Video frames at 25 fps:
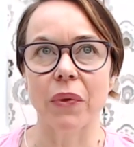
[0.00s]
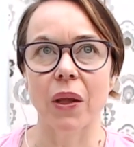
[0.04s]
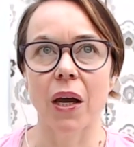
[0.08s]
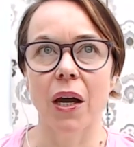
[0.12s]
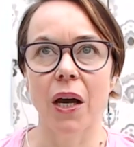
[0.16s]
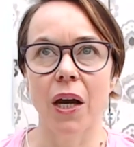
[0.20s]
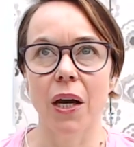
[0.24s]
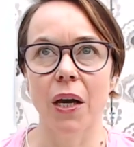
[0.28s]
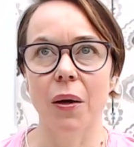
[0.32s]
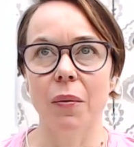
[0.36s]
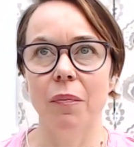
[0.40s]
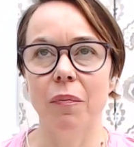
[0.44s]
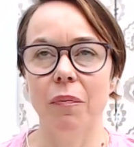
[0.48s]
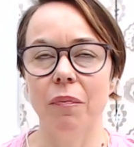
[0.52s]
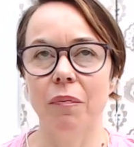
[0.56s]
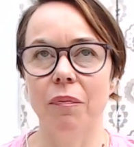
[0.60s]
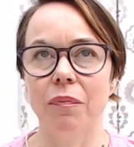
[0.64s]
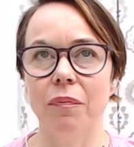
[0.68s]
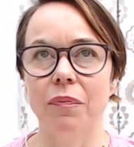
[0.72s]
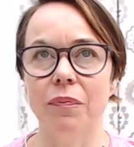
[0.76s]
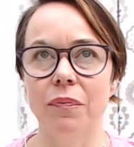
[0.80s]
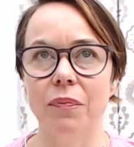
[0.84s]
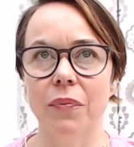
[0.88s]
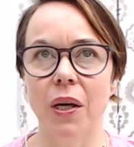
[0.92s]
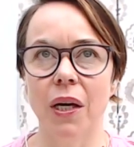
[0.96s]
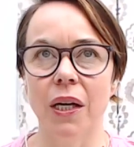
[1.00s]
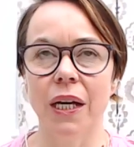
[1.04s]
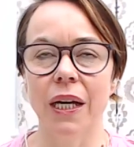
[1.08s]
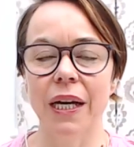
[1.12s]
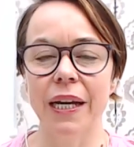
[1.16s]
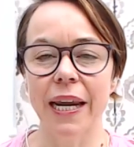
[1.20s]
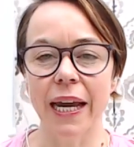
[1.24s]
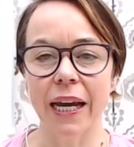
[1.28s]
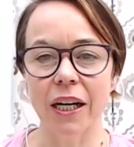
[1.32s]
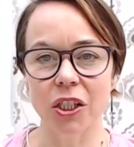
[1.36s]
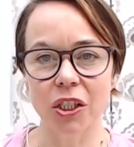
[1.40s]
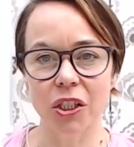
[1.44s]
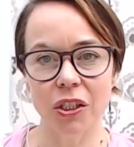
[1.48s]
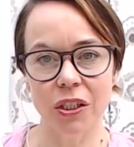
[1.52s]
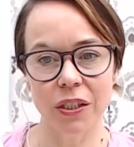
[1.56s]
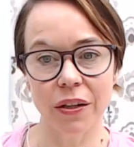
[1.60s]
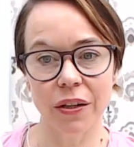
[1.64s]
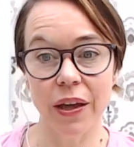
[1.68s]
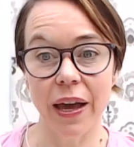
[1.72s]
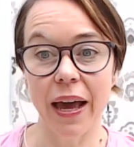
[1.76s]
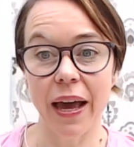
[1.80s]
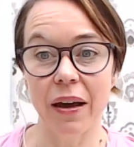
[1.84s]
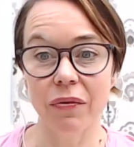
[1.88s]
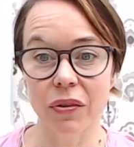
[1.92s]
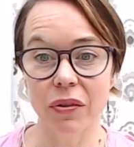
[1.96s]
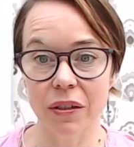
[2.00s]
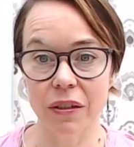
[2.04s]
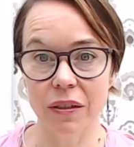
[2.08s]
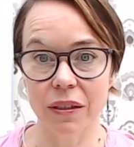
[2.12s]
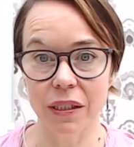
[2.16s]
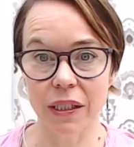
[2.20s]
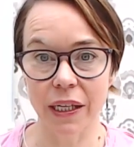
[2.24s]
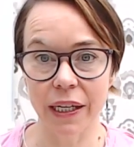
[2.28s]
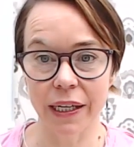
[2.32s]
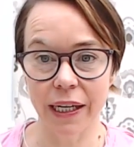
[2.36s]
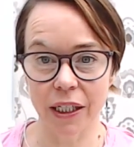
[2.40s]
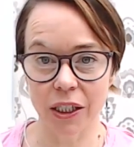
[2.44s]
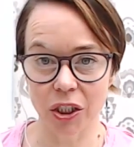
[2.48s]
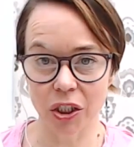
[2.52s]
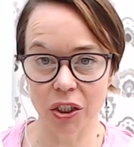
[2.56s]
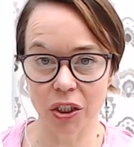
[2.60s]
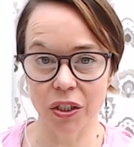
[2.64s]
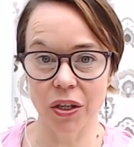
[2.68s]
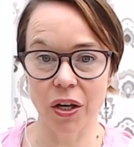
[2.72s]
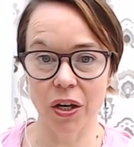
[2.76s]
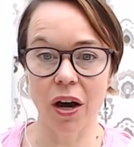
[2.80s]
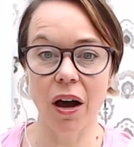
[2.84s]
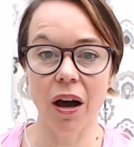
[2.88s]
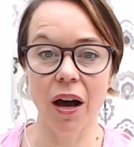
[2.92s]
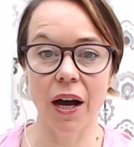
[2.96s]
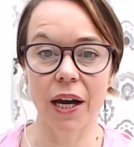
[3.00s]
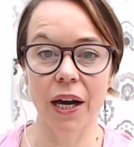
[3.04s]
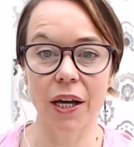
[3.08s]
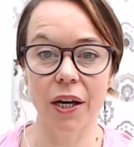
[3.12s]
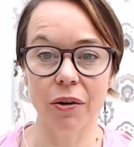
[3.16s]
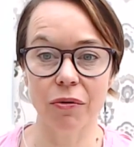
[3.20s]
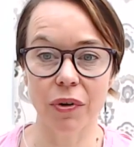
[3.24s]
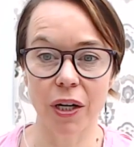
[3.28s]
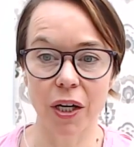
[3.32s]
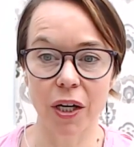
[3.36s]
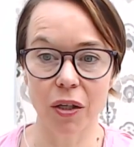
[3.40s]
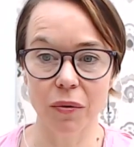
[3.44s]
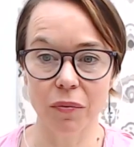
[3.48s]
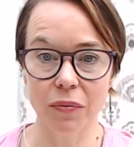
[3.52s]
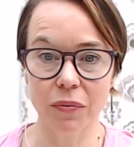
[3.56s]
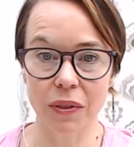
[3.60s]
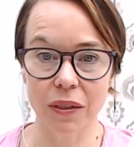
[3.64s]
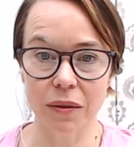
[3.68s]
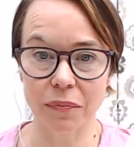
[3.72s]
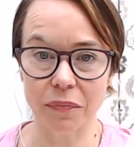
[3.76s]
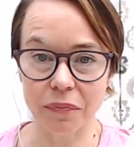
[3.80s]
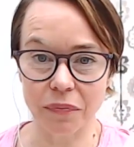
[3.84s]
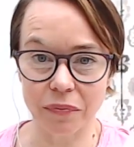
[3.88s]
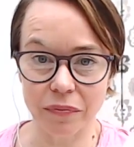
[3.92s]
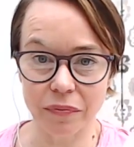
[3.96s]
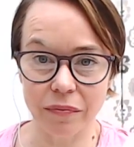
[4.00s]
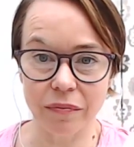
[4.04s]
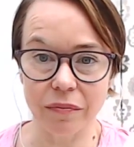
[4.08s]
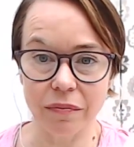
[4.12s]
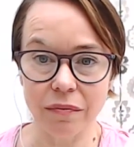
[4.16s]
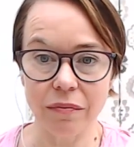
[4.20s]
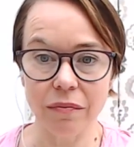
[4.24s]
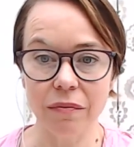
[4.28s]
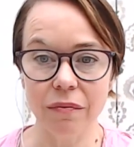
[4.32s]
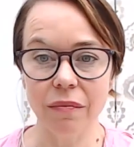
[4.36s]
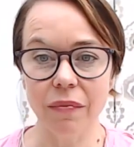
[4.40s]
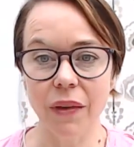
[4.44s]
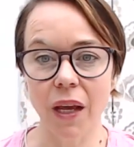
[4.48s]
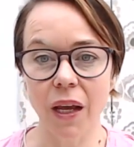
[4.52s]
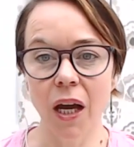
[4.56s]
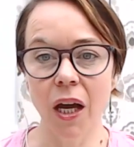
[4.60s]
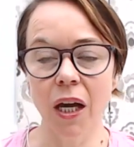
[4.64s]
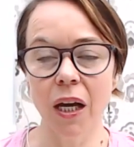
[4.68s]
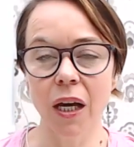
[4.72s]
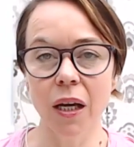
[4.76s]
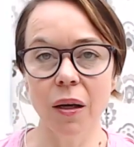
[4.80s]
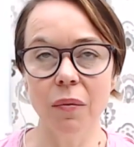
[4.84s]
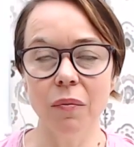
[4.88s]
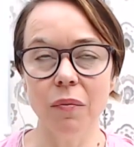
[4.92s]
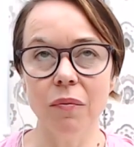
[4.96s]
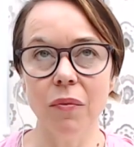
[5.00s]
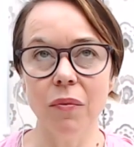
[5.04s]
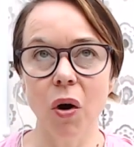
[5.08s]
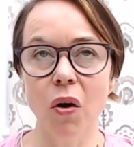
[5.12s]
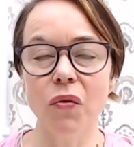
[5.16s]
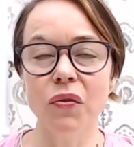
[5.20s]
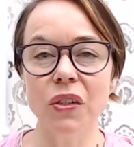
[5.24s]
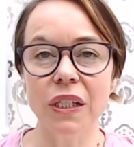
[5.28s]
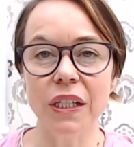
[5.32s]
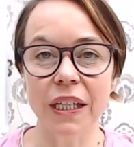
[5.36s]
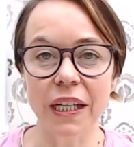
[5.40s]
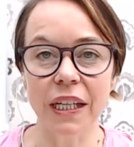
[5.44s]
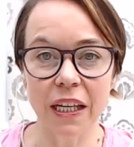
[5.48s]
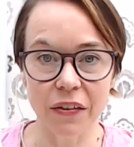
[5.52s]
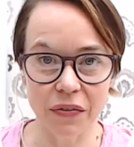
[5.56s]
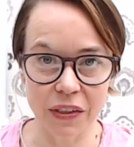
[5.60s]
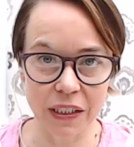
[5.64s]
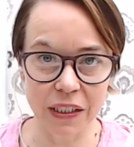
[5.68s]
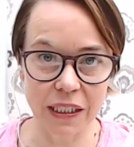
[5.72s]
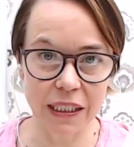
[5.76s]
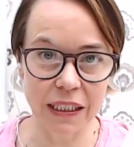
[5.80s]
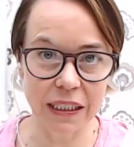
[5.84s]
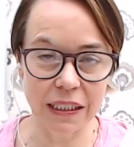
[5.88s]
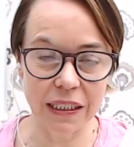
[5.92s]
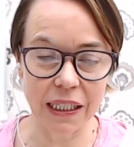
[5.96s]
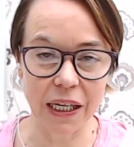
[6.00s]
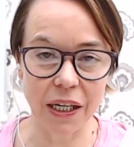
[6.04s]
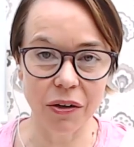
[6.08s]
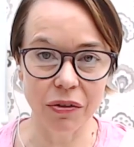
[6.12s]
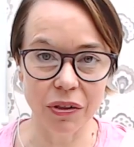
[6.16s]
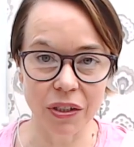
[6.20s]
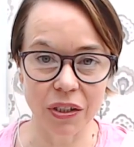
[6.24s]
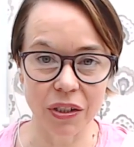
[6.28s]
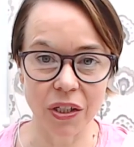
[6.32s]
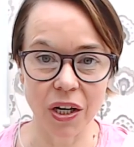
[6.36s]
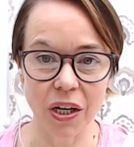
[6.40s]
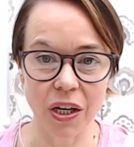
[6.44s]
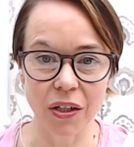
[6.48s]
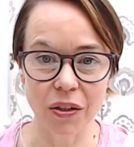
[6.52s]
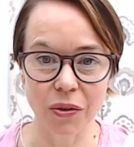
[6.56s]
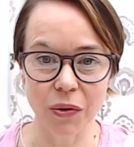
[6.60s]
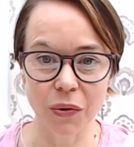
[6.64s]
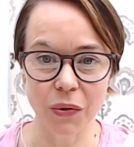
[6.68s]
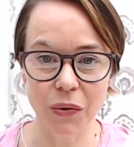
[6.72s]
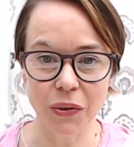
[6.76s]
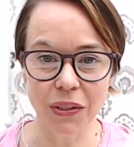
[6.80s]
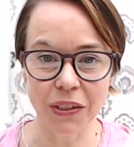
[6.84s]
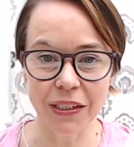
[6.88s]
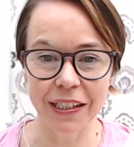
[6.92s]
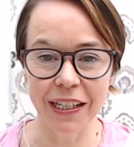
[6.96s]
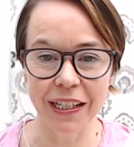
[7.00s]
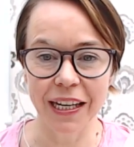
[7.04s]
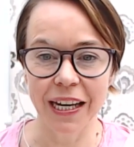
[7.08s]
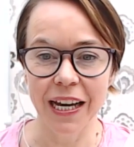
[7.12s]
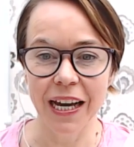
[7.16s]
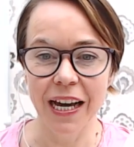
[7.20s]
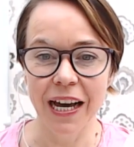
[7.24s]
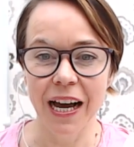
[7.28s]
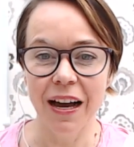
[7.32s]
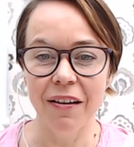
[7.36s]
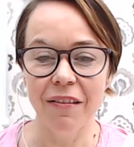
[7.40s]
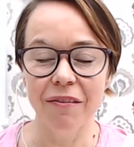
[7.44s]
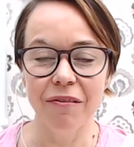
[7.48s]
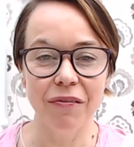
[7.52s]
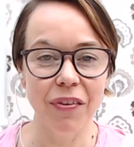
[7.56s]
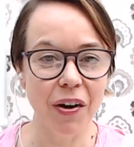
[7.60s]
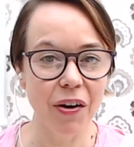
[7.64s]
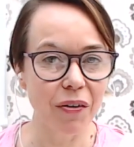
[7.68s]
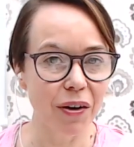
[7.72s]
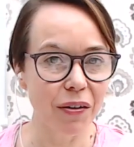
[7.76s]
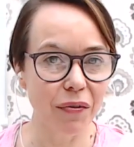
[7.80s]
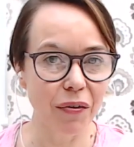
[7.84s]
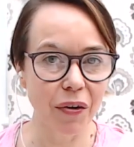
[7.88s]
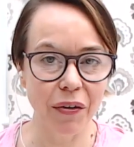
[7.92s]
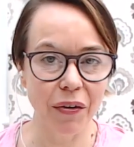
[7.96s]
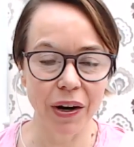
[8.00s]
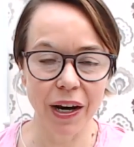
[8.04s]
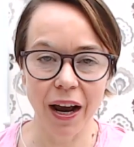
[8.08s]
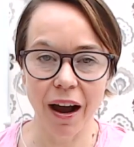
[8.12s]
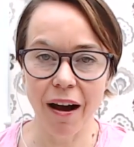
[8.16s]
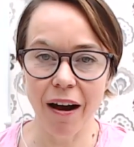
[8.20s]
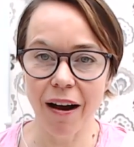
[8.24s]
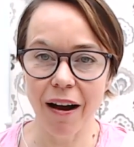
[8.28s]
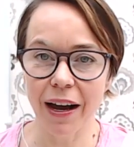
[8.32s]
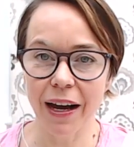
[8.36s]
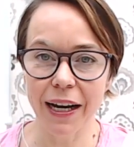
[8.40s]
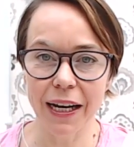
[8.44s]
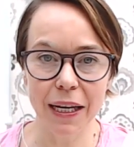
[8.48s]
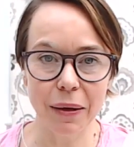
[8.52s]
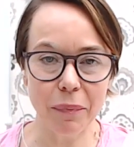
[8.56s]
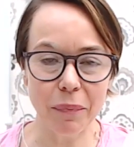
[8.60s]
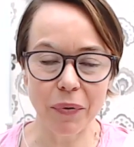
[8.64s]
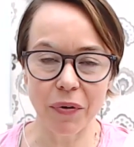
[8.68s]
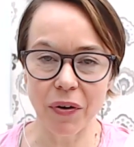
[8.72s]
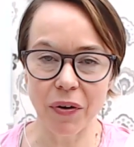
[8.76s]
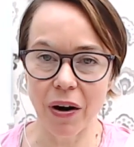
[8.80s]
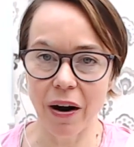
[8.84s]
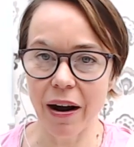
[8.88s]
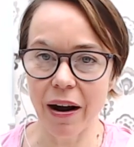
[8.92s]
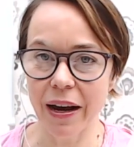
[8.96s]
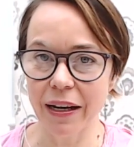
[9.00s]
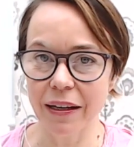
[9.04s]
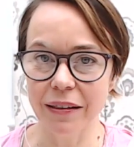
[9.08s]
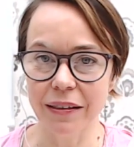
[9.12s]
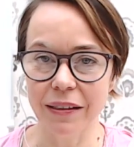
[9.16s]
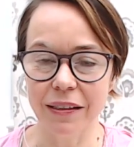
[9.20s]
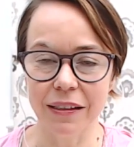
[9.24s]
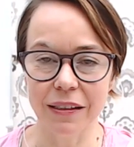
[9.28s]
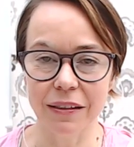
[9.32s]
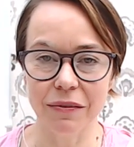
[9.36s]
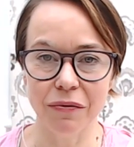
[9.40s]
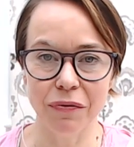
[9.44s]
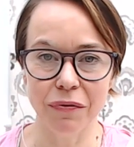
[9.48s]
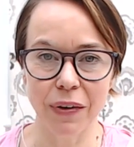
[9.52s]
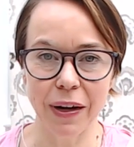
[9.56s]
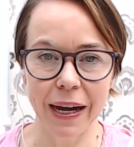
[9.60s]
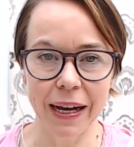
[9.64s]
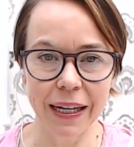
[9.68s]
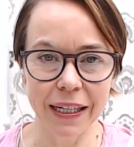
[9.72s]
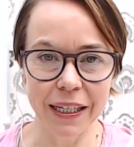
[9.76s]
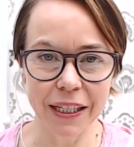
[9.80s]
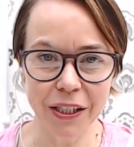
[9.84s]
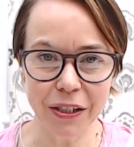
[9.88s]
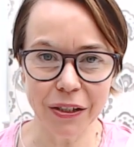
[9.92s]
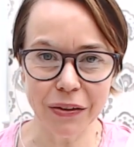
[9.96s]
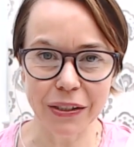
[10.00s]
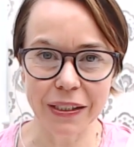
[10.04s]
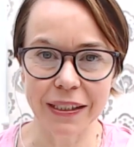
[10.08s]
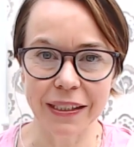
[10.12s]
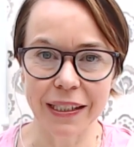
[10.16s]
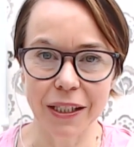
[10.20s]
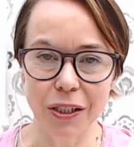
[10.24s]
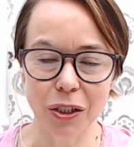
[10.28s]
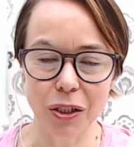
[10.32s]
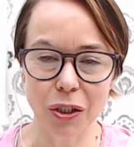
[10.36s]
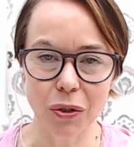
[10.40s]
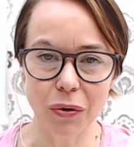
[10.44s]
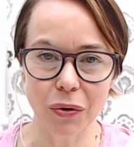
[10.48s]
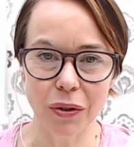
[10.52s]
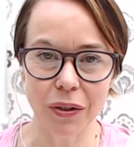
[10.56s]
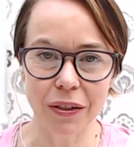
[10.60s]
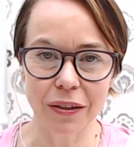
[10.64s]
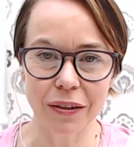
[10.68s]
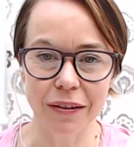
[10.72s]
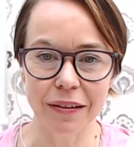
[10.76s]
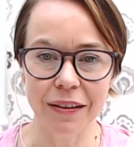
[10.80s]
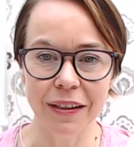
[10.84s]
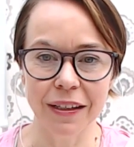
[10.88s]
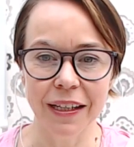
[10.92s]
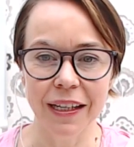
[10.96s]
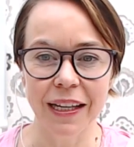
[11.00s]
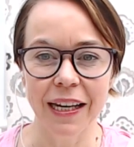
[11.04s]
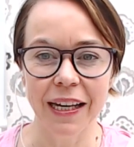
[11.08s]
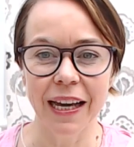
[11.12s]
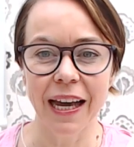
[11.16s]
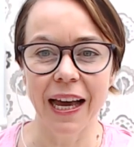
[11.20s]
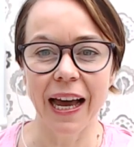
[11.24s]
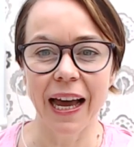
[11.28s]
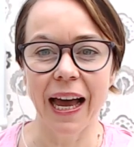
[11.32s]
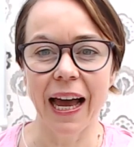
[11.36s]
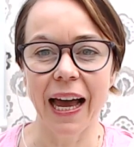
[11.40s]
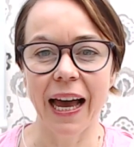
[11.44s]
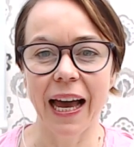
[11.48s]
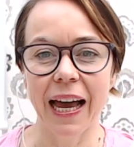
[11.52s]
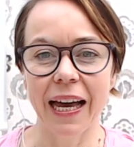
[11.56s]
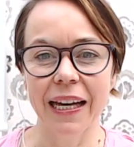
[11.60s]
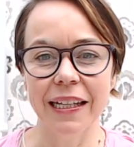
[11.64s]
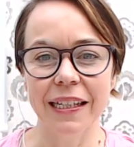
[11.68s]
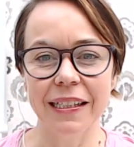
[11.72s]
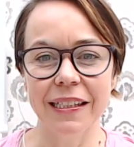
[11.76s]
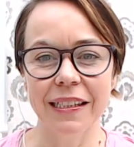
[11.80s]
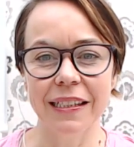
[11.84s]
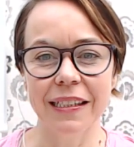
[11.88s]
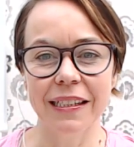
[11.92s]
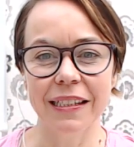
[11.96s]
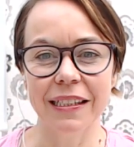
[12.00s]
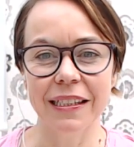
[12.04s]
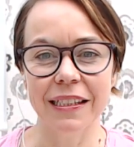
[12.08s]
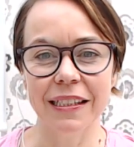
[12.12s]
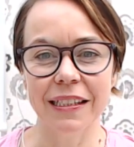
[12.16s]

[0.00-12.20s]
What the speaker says: a connection to the heavens, a connection to the higher realms, often gifted in sacred circles, very, very highly prized, valued essential oil, and